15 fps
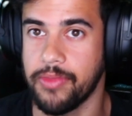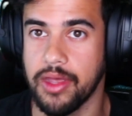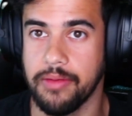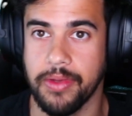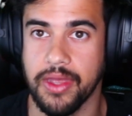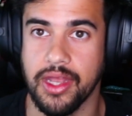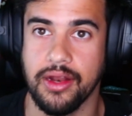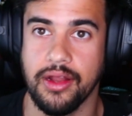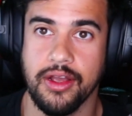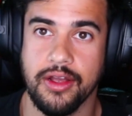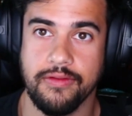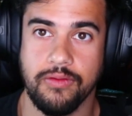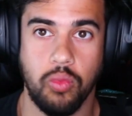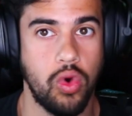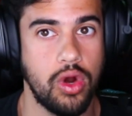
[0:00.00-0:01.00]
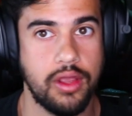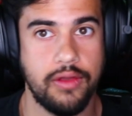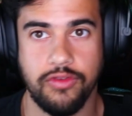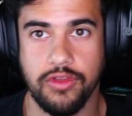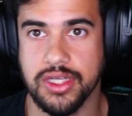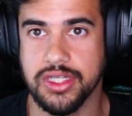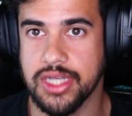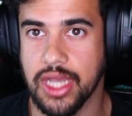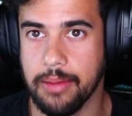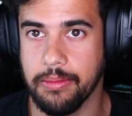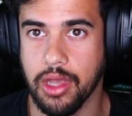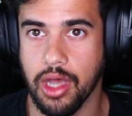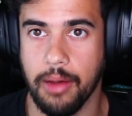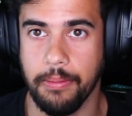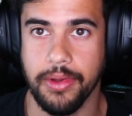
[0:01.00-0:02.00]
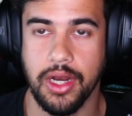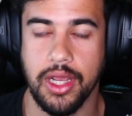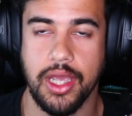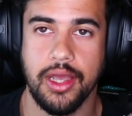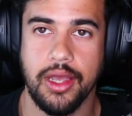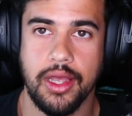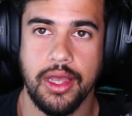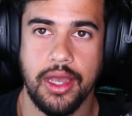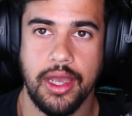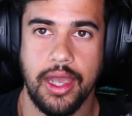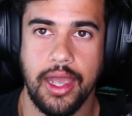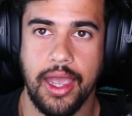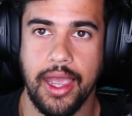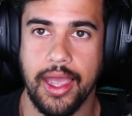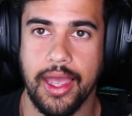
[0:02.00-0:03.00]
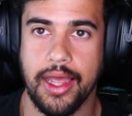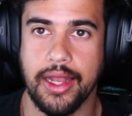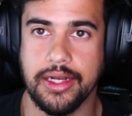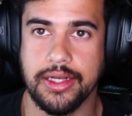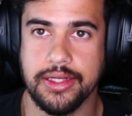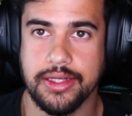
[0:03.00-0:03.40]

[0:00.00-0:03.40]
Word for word: They've been working for the same company and